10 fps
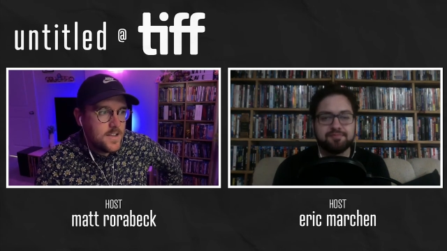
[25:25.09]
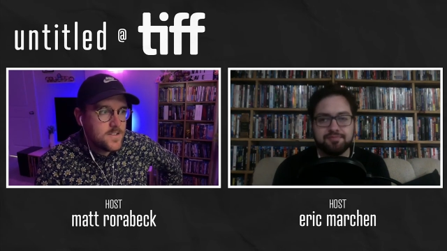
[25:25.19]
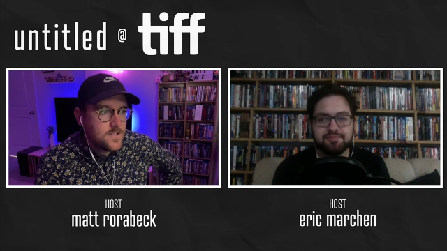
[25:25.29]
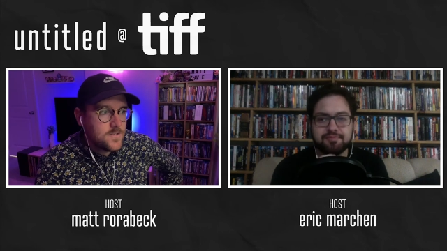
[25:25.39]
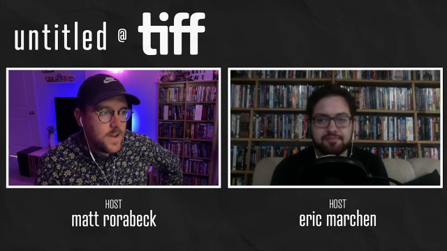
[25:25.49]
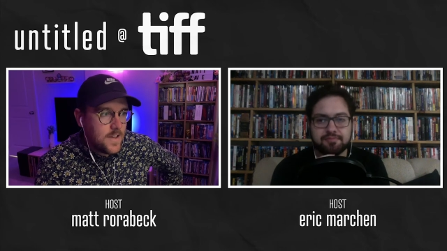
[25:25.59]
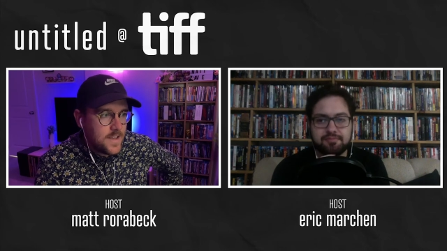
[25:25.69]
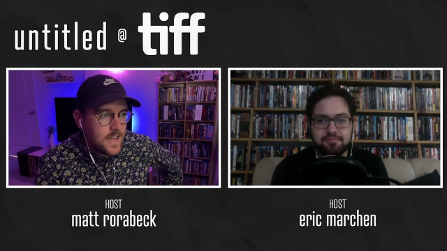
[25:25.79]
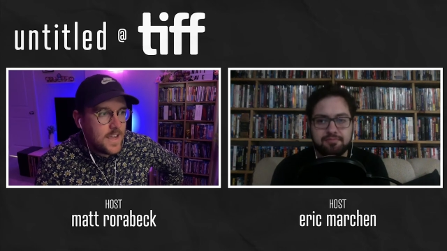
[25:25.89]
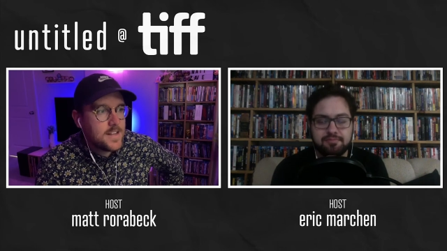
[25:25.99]
Speaker 1: too heavy
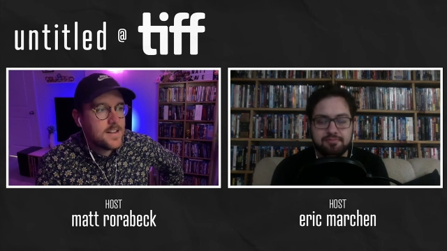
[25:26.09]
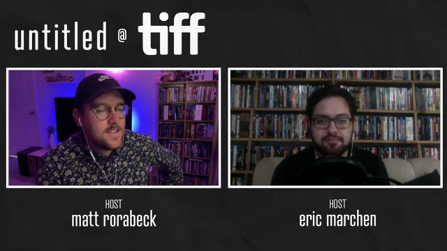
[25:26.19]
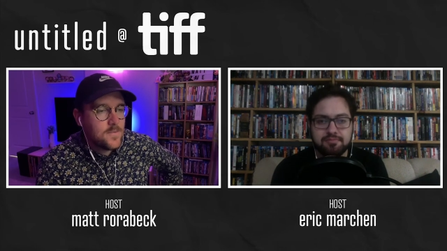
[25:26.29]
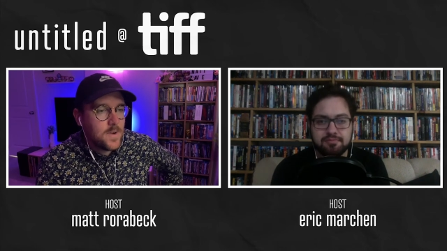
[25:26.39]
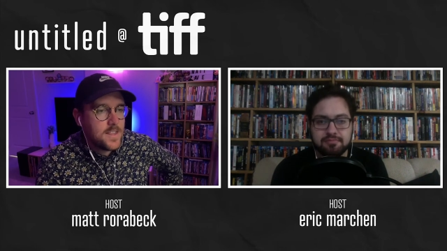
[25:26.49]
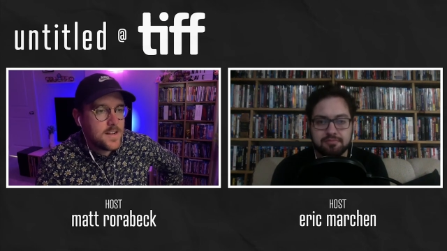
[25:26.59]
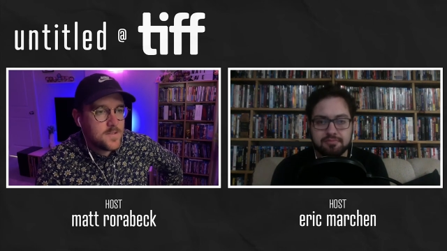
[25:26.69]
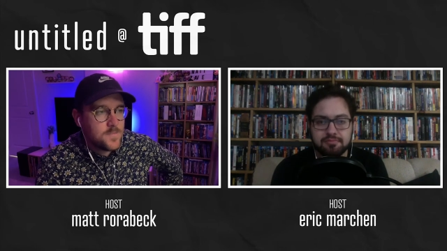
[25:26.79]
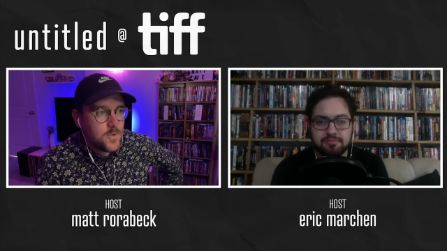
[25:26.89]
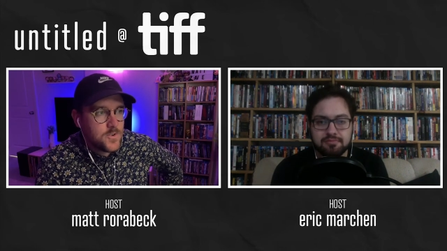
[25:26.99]
handed in the way that it's
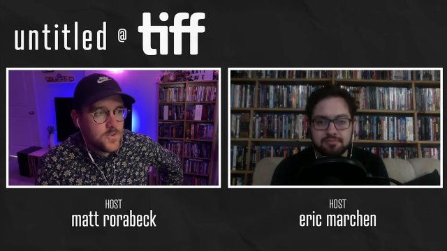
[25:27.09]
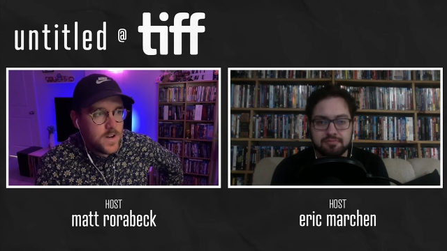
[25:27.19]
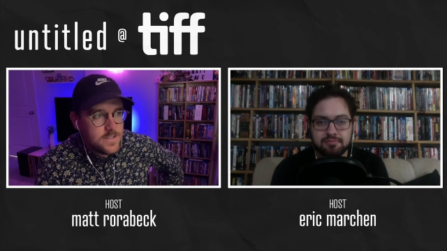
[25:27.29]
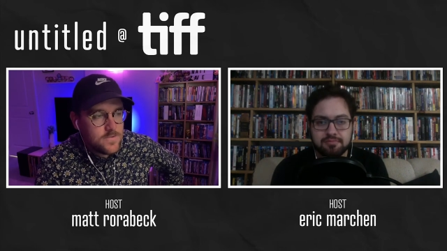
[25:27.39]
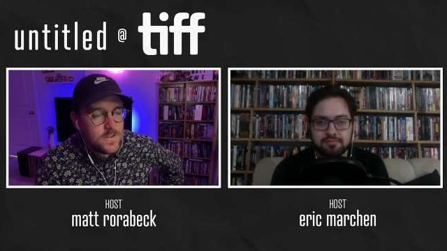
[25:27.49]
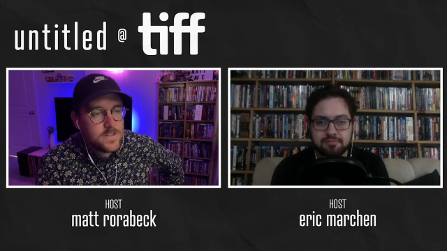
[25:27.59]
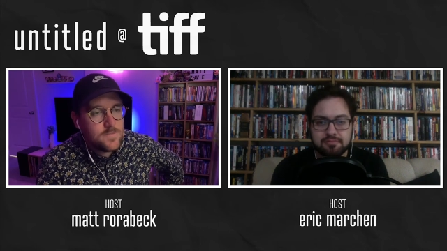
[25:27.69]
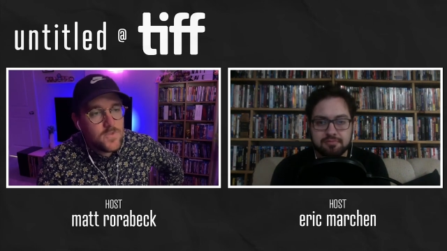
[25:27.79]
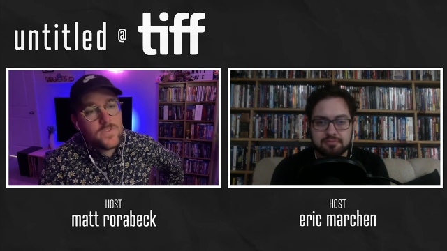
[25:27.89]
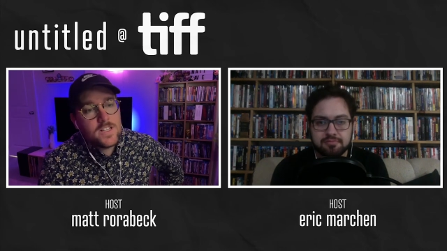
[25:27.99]
portrayed throughout the
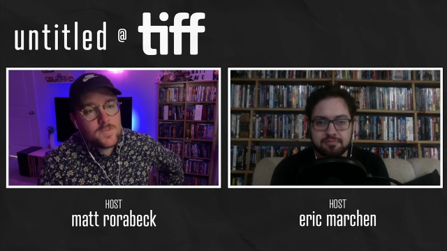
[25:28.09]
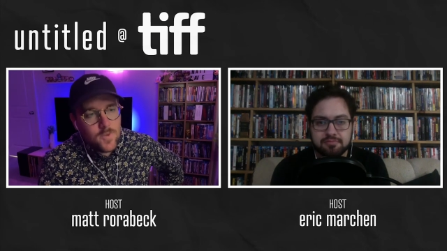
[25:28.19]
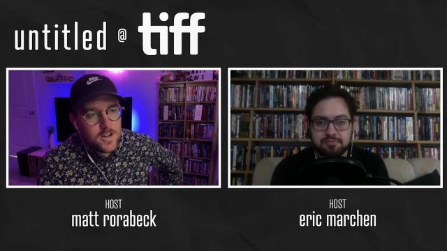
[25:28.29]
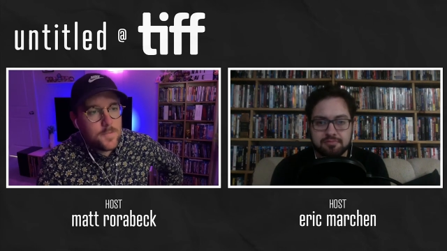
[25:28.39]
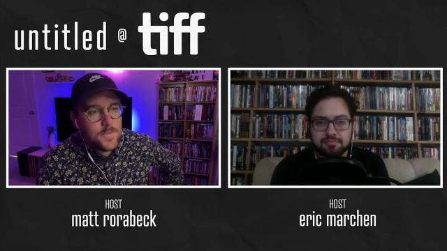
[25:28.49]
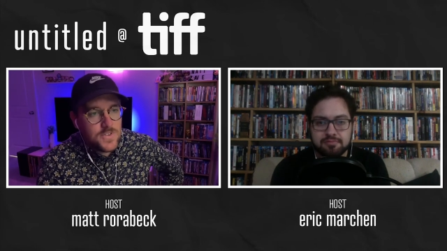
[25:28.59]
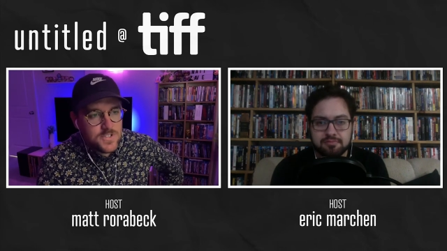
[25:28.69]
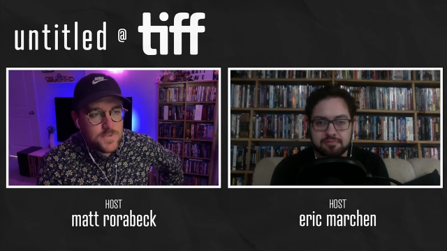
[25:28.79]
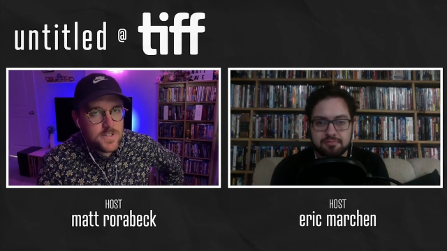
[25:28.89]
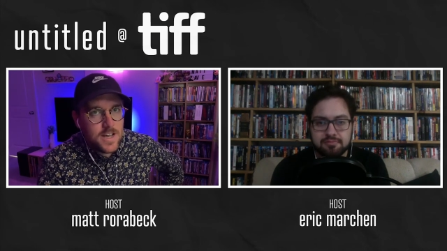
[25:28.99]
movie it's brought up
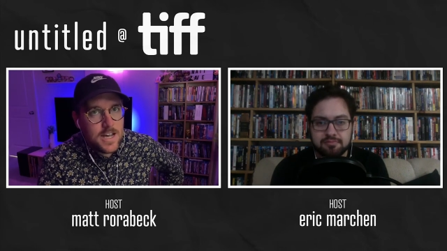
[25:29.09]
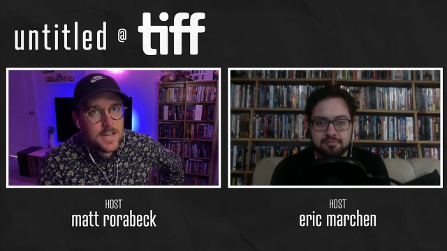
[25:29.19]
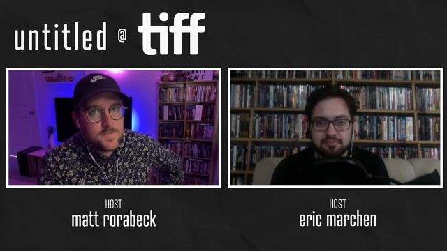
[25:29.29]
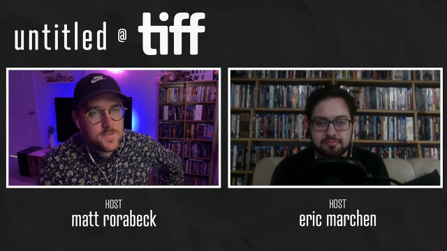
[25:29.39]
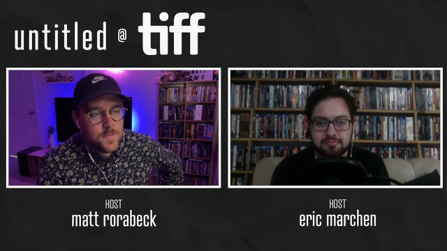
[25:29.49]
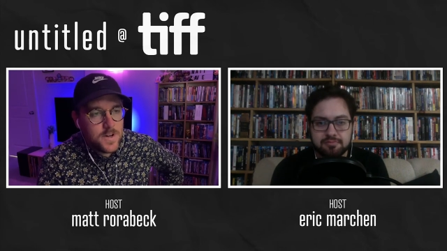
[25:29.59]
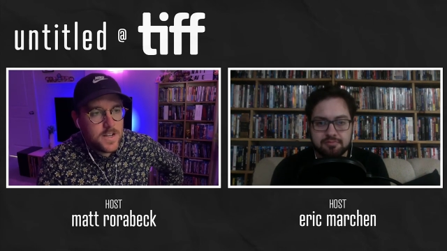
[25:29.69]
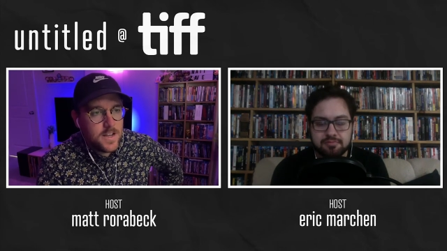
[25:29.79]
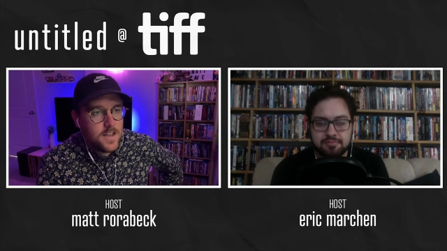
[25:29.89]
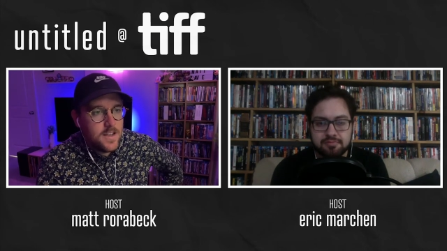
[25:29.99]
multiple times but
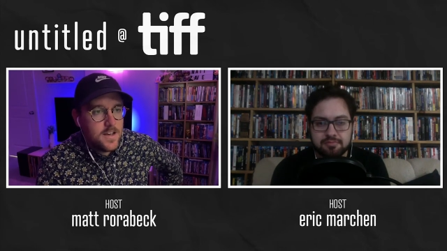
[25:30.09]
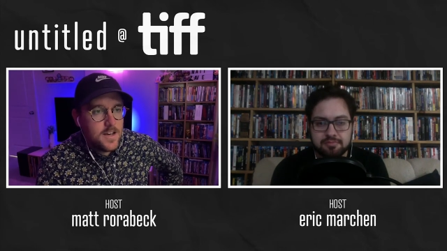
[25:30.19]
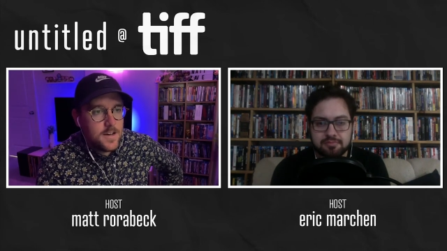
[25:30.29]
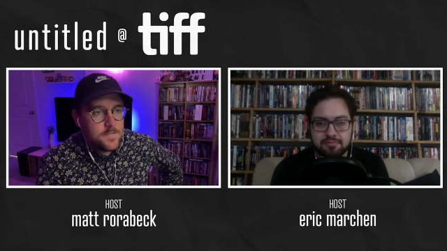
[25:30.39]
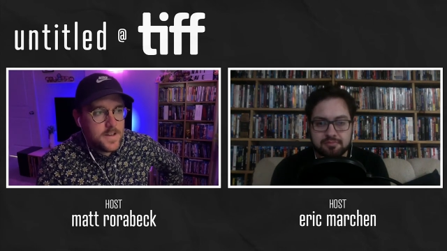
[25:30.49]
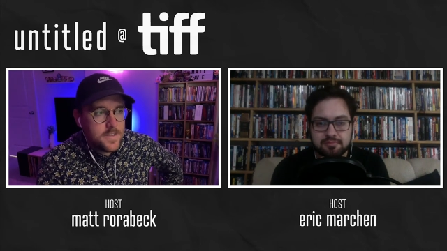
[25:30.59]
um, I